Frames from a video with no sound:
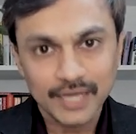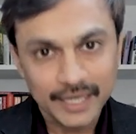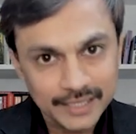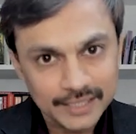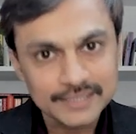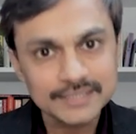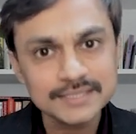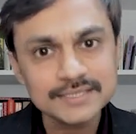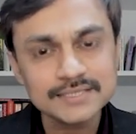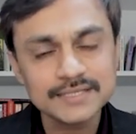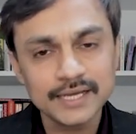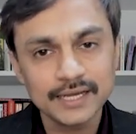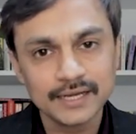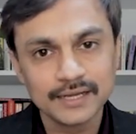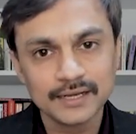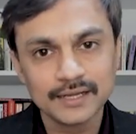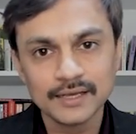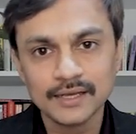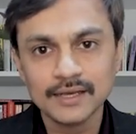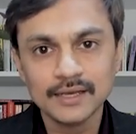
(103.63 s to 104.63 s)
I
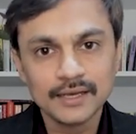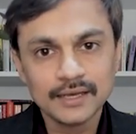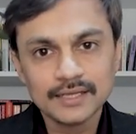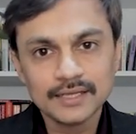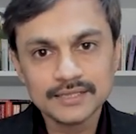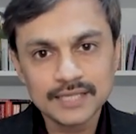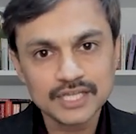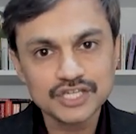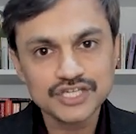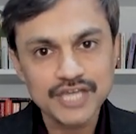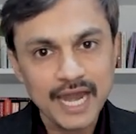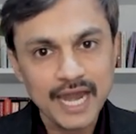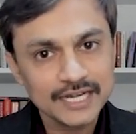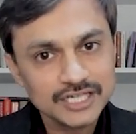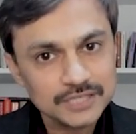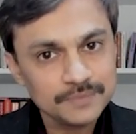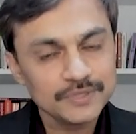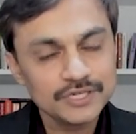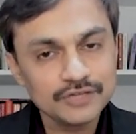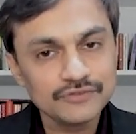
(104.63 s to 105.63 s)
understand the
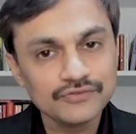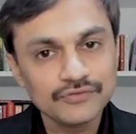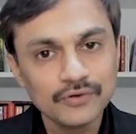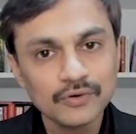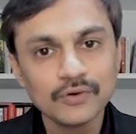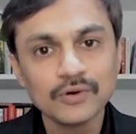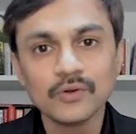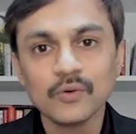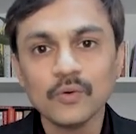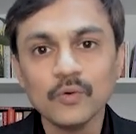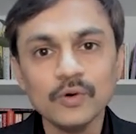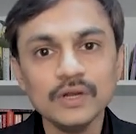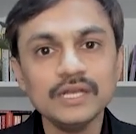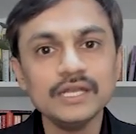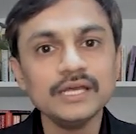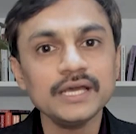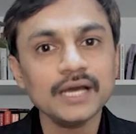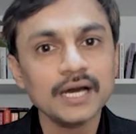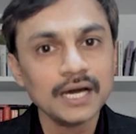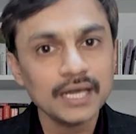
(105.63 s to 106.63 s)
ChatGPT-4
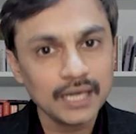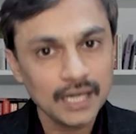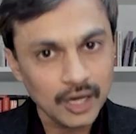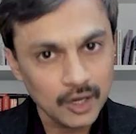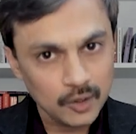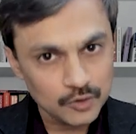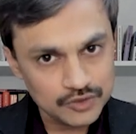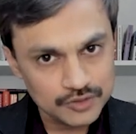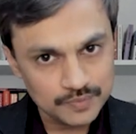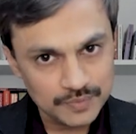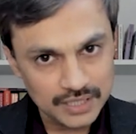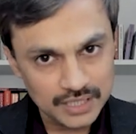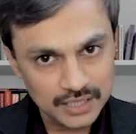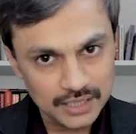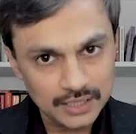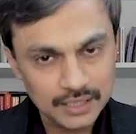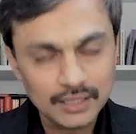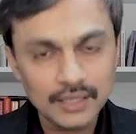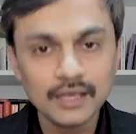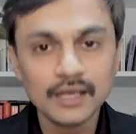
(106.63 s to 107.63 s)
only allows
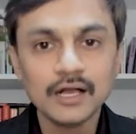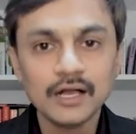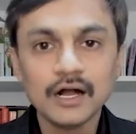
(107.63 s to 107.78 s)
me